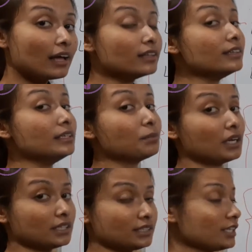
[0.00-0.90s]
the
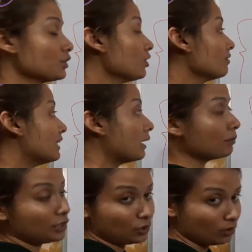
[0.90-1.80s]
pronunciation of that
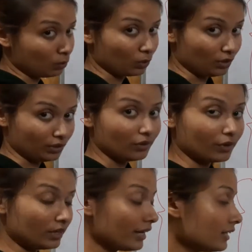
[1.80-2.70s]
particular word.
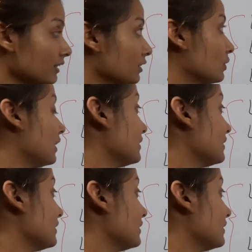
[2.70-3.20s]
Alright, so let's